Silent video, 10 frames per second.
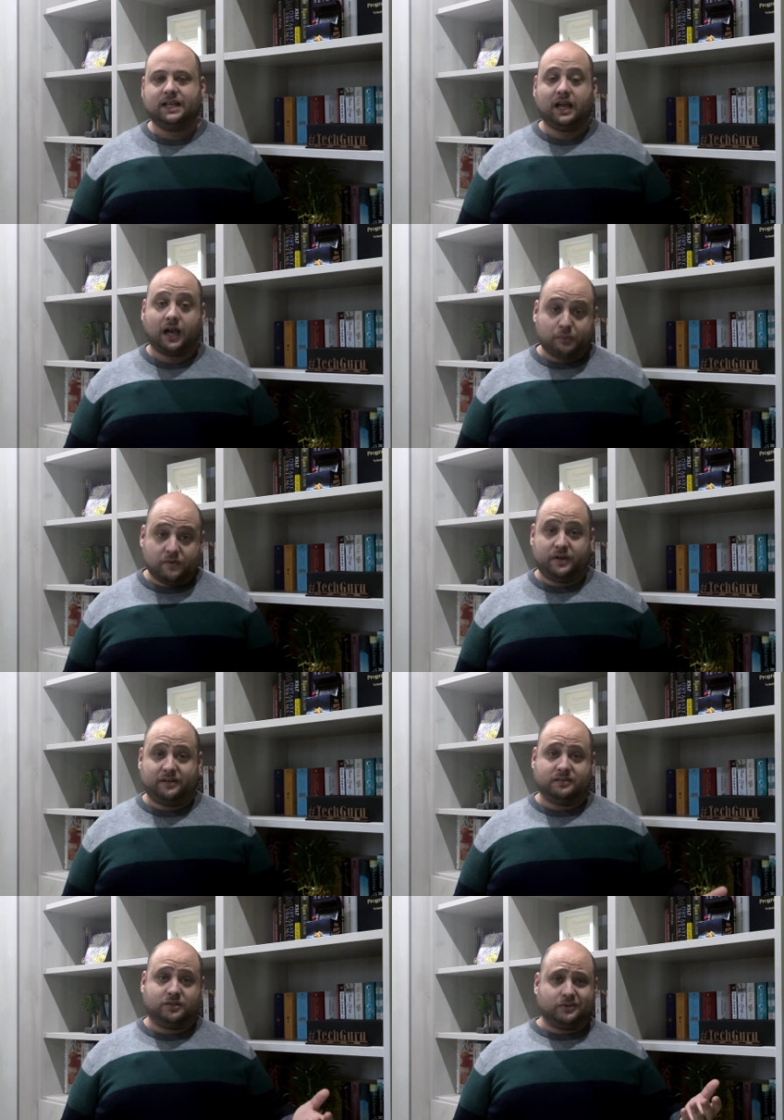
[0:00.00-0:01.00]

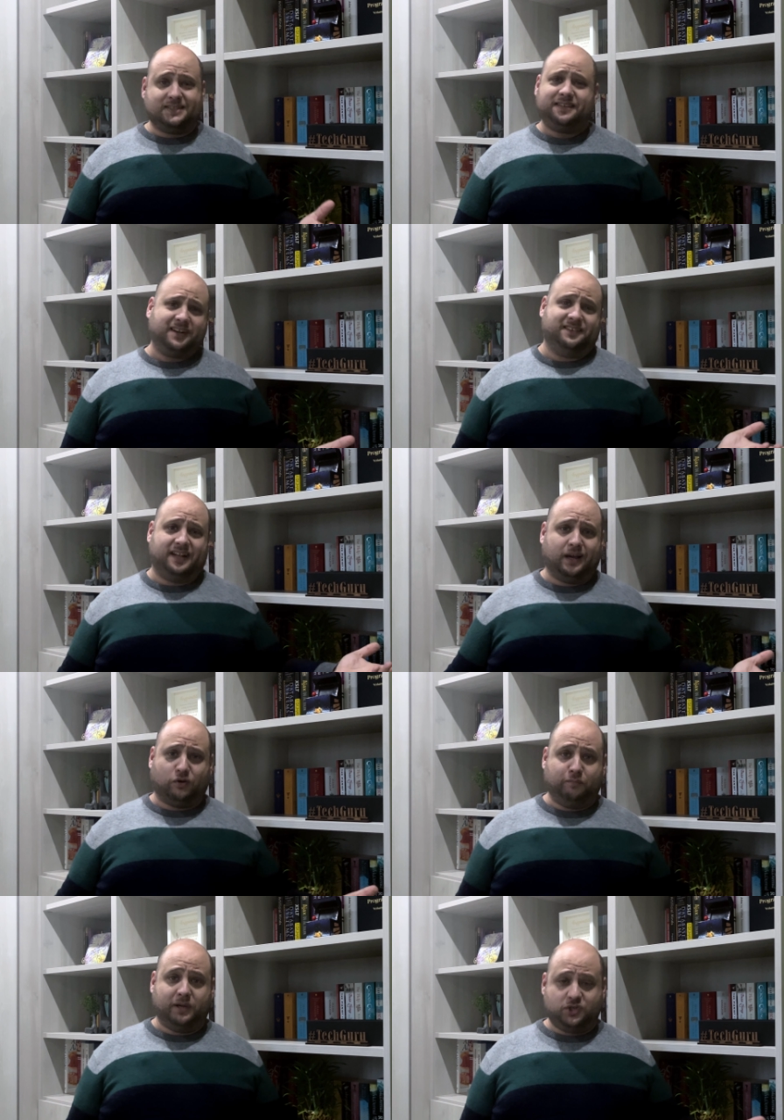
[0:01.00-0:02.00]
However, considering the lack
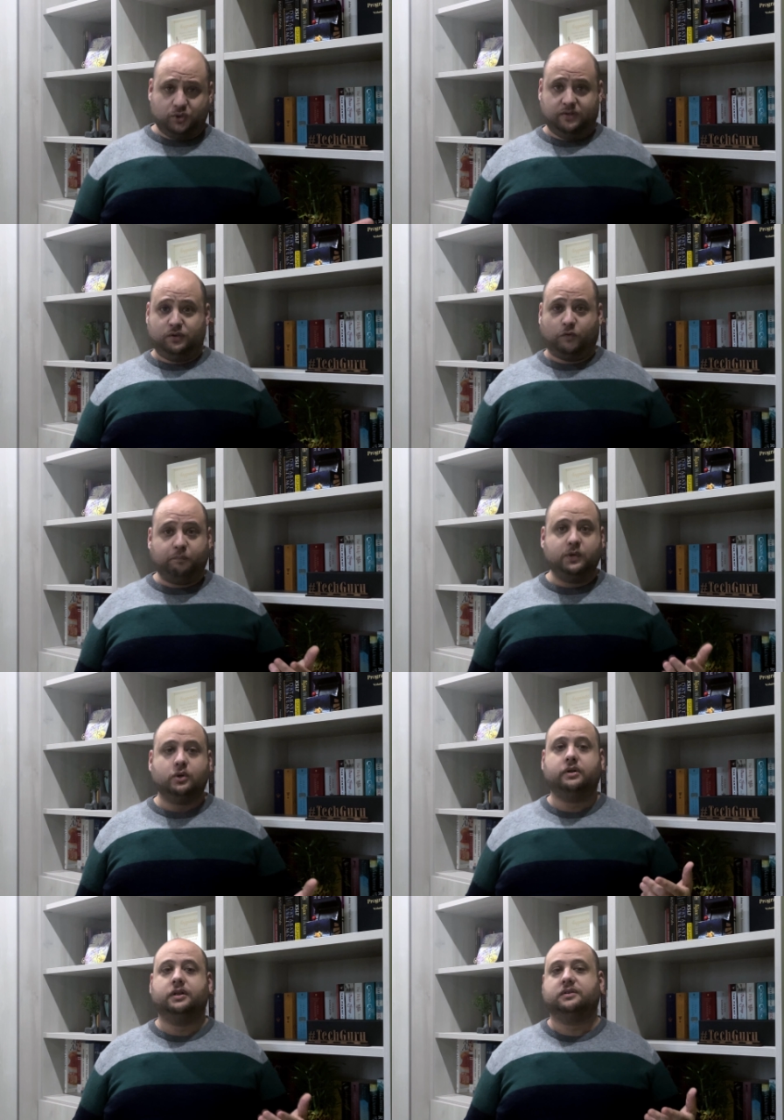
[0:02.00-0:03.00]
of maturity of
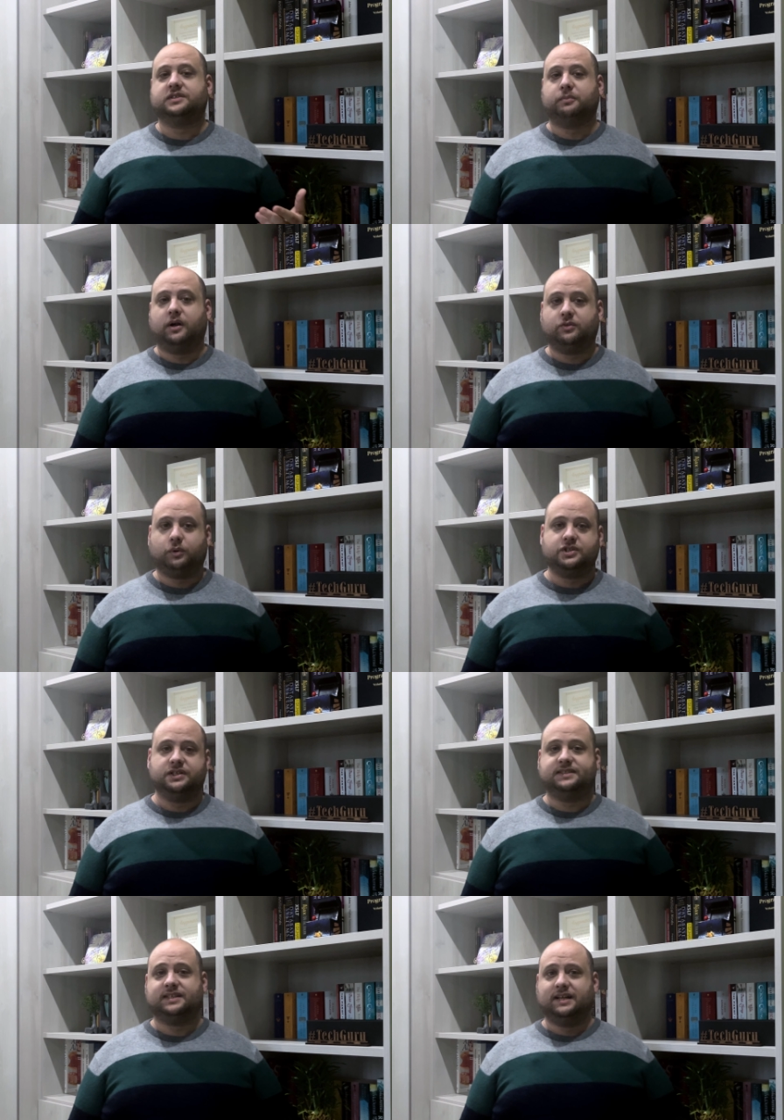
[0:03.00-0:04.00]
pure Linux
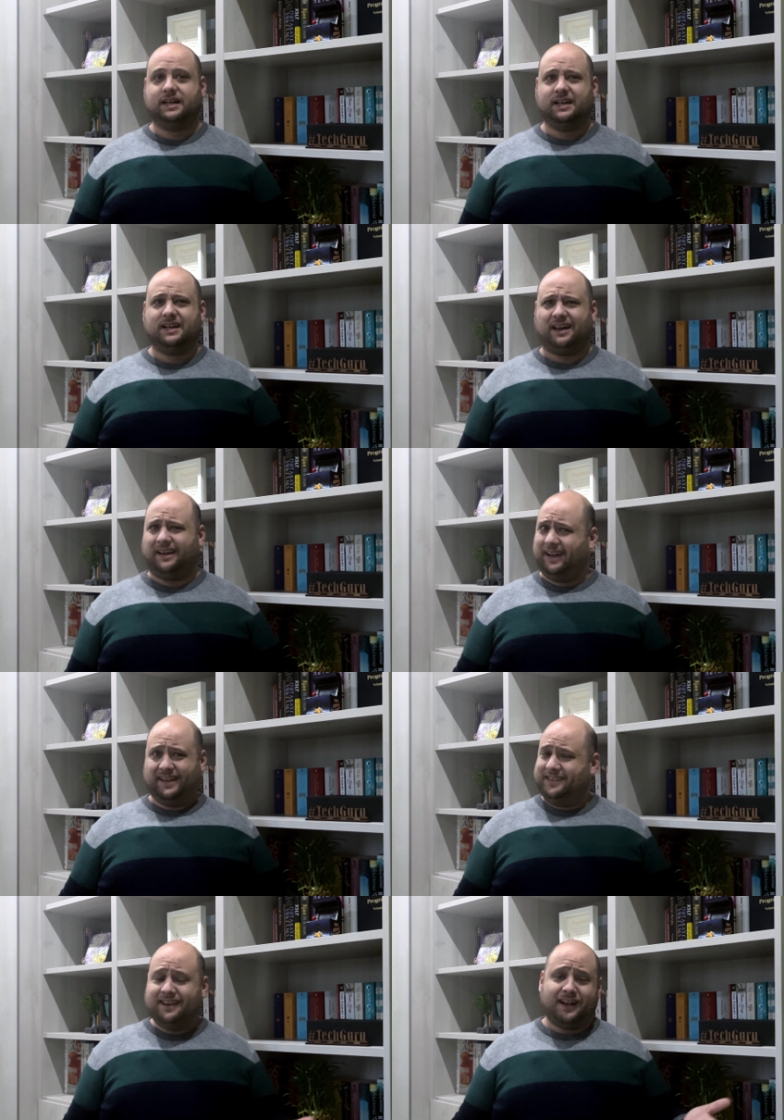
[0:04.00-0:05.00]
smartwatches, I
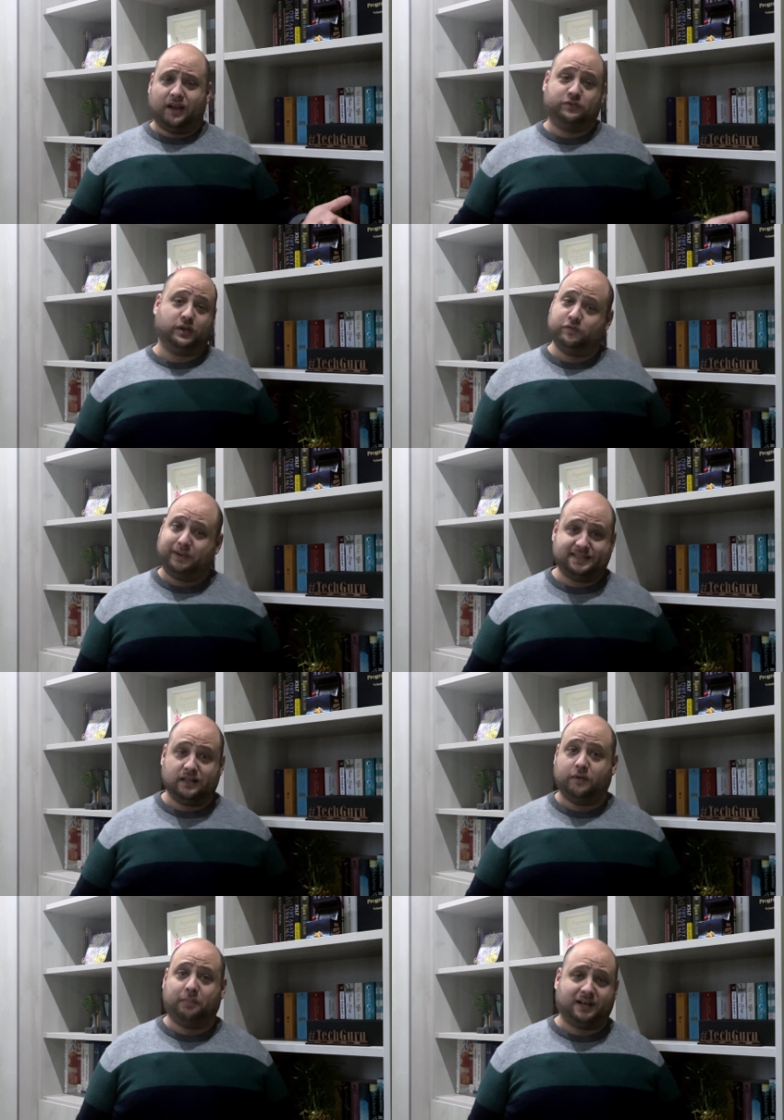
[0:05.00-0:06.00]
think I'll have to give
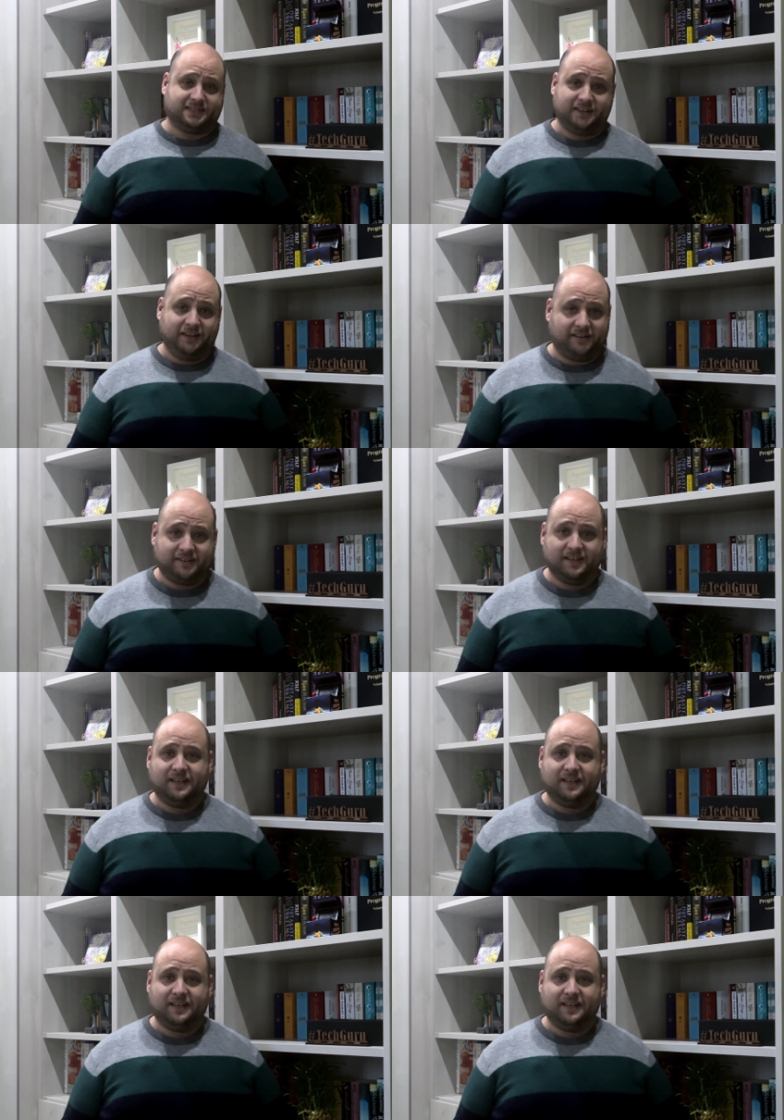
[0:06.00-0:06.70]
myself a pass here.